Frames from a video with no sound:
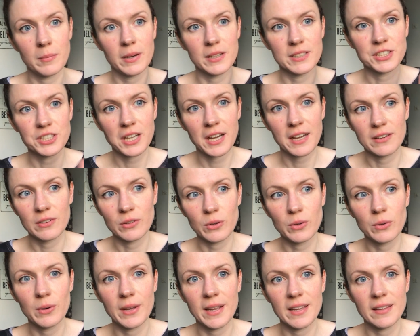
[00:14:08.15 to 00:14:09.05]
my
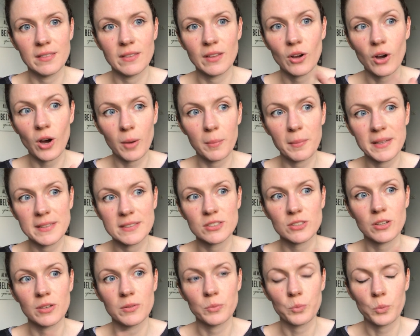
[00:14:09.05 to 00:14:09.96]
channel in the
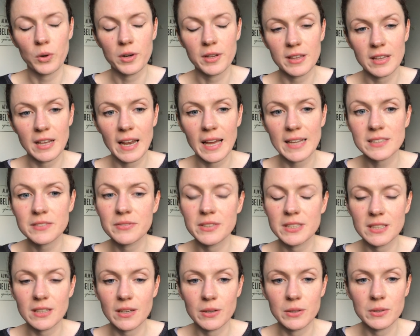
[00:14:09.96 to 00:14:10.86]
comments on one of the last
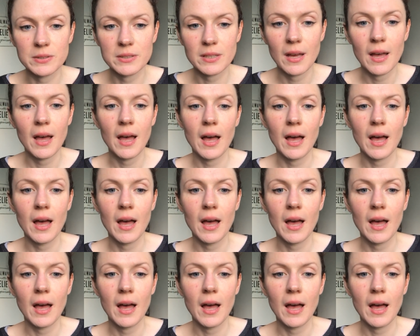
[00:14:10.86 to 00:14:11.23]
videos